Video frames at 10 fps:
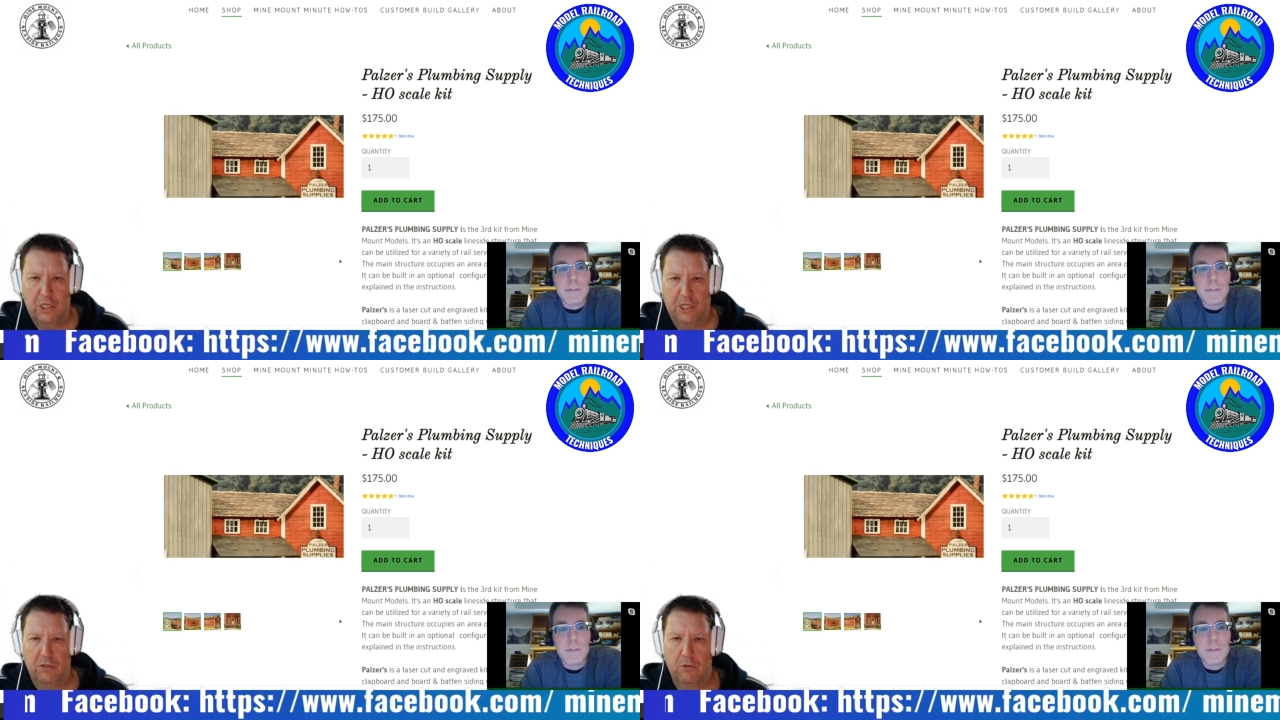Speaker 1: to,
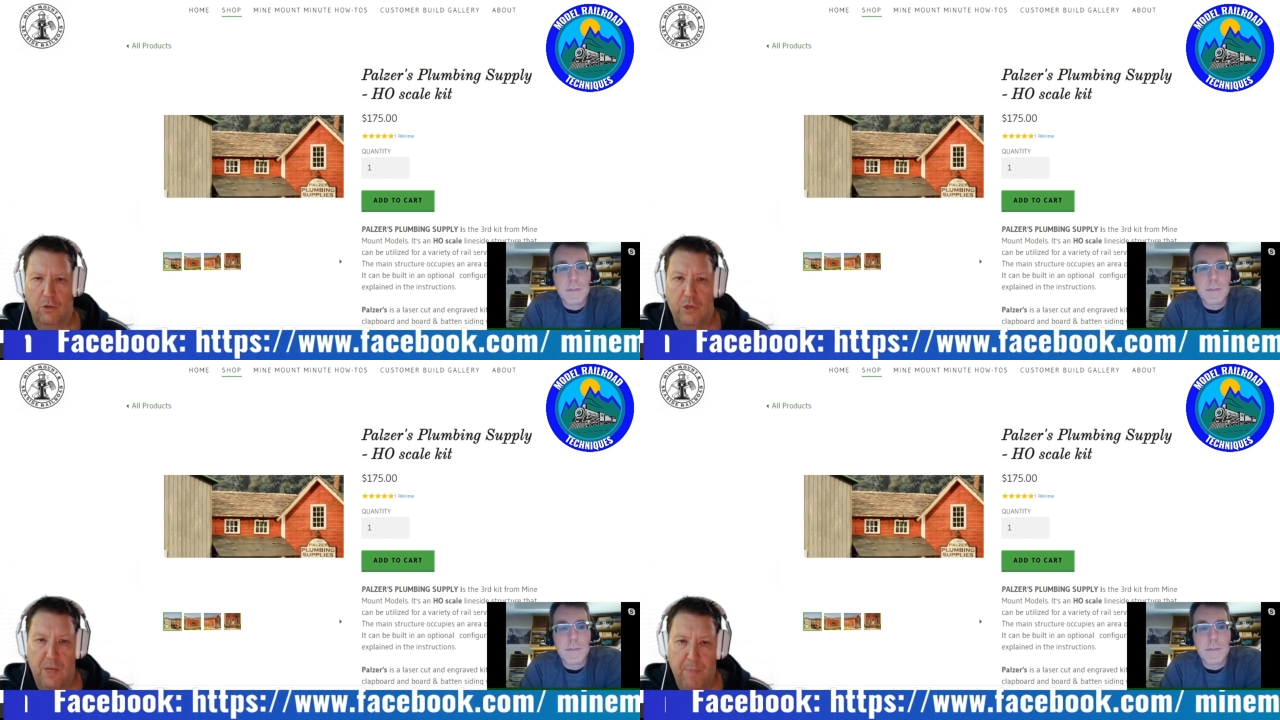to
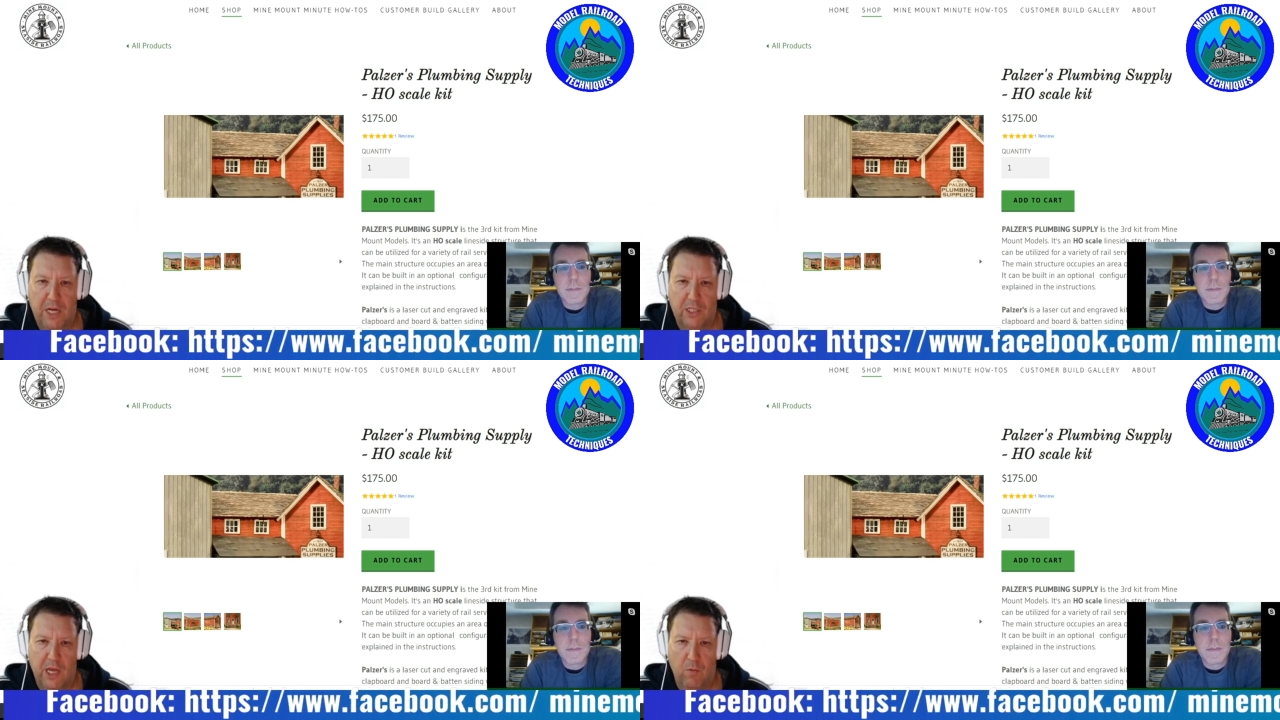keep bash
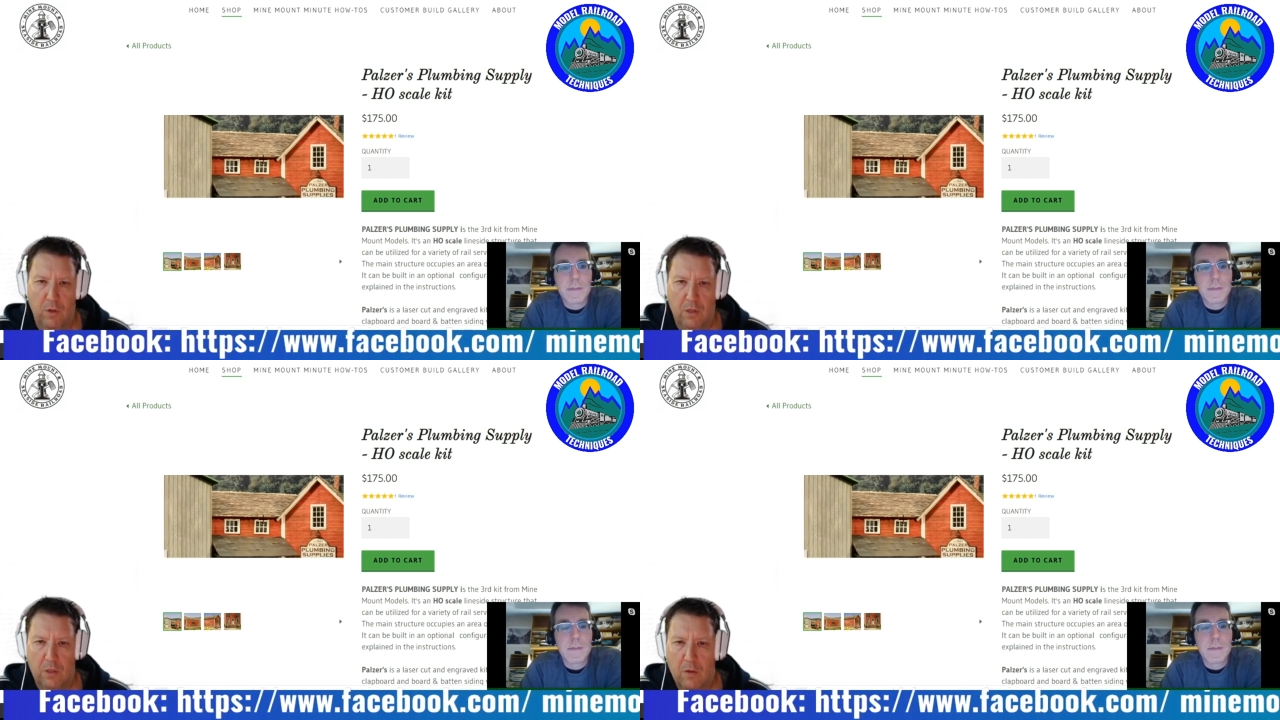that would
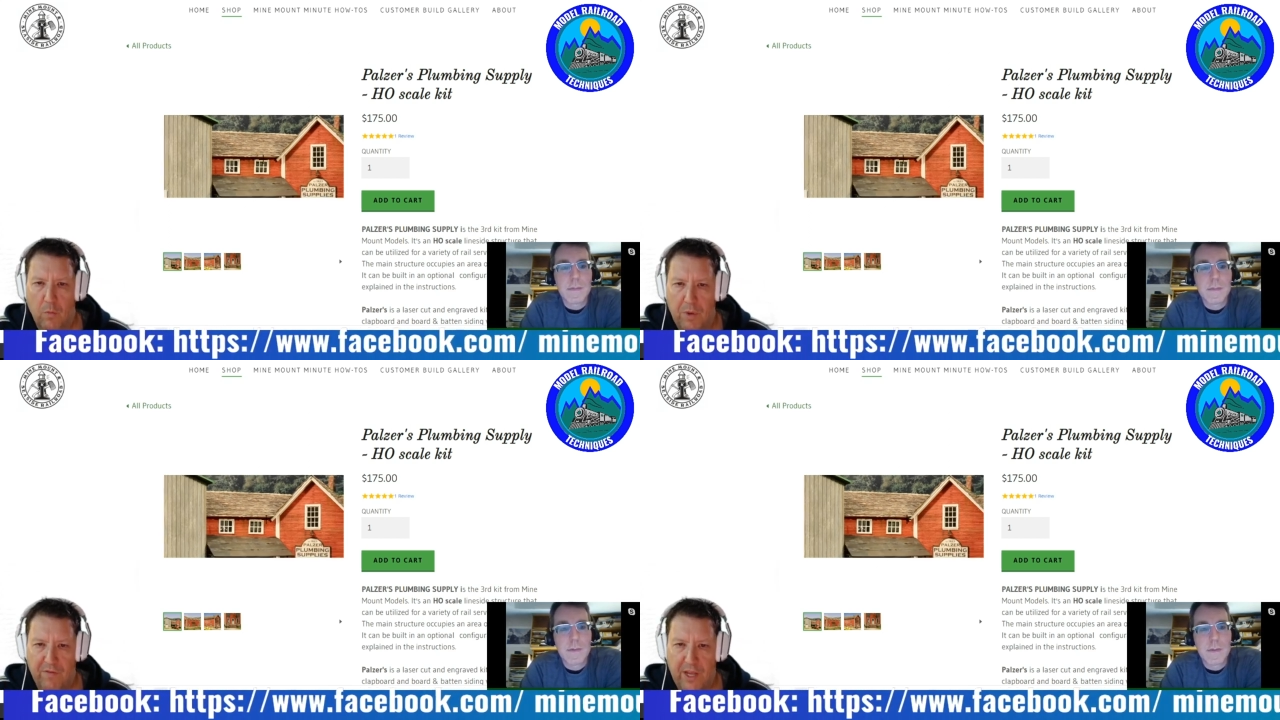be
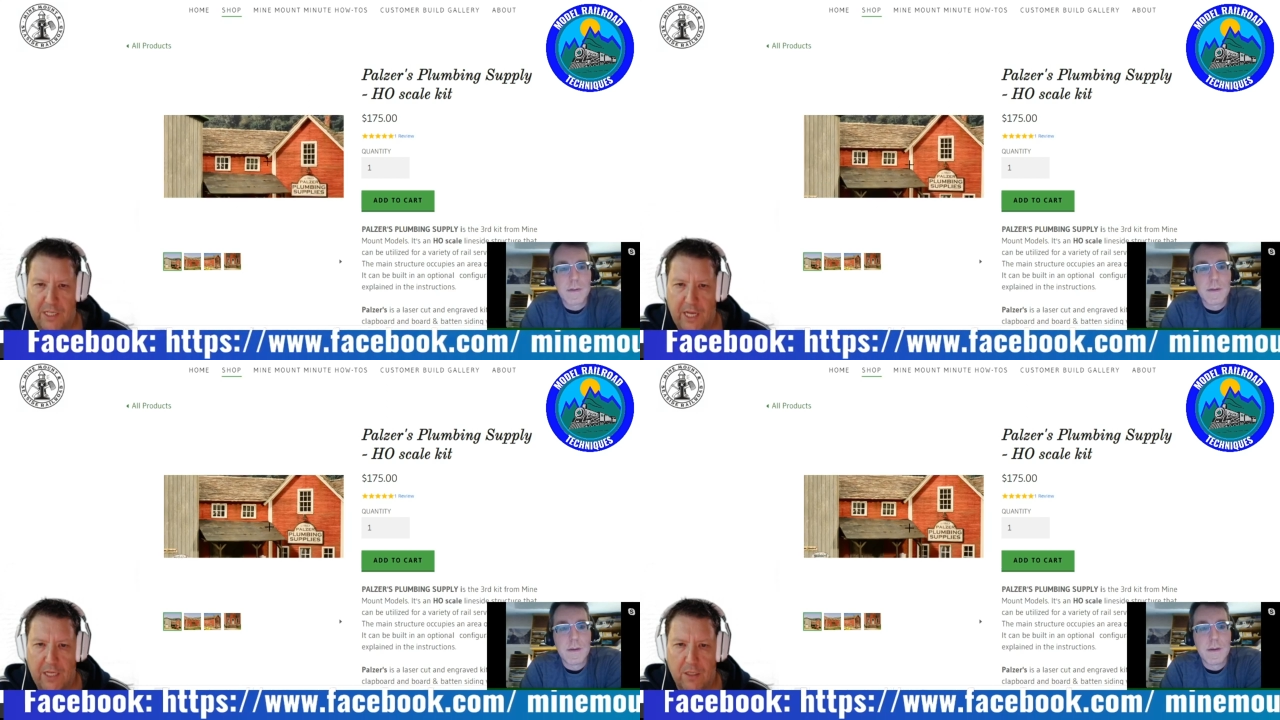
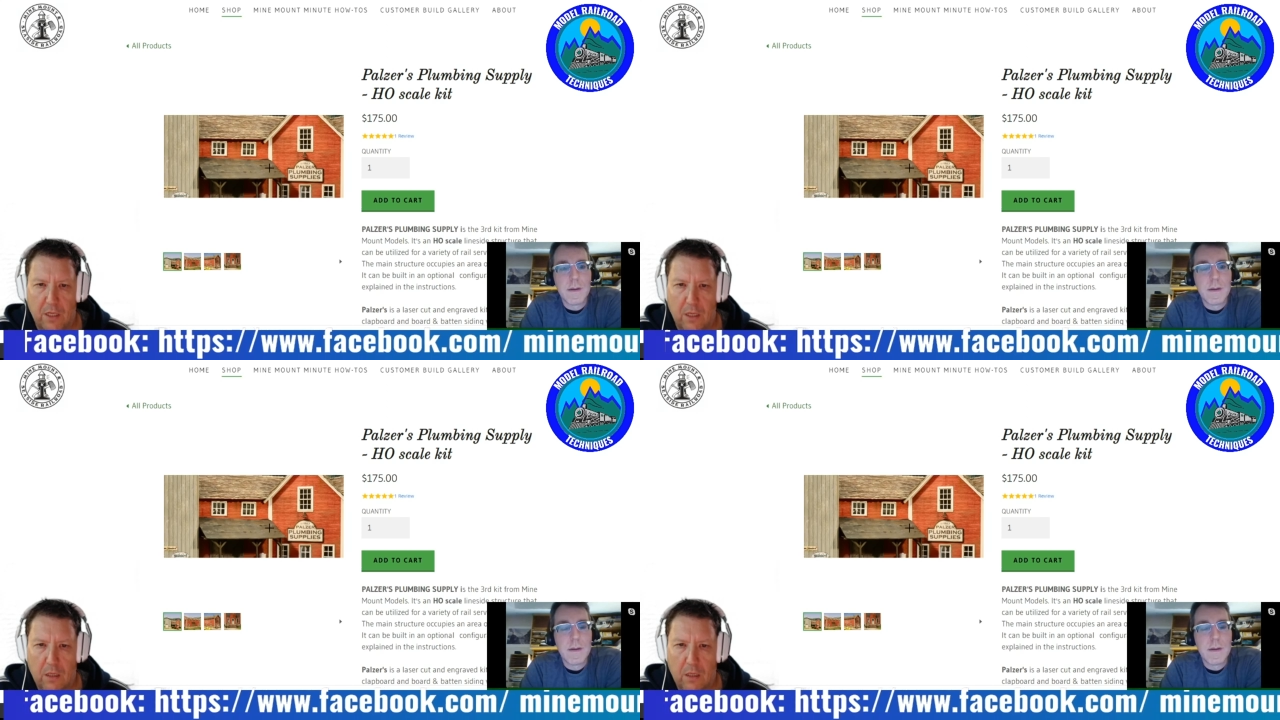fantastic.